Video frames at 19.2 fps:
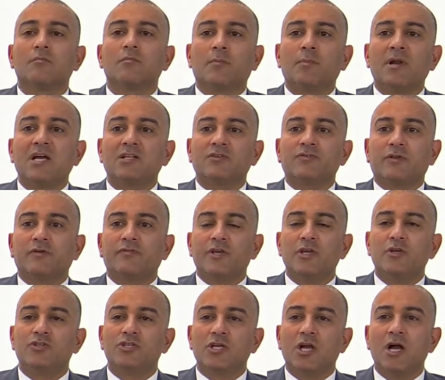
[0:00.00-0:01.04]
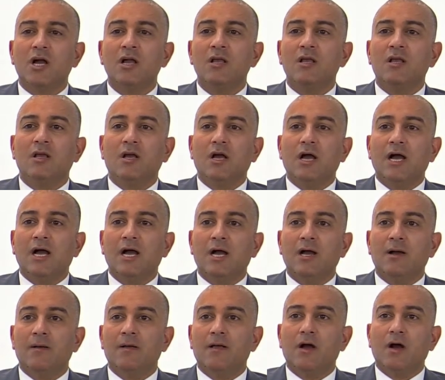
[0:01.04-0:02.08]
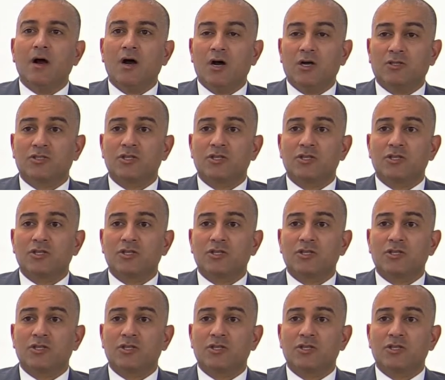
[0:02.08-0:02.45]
My plans for the future are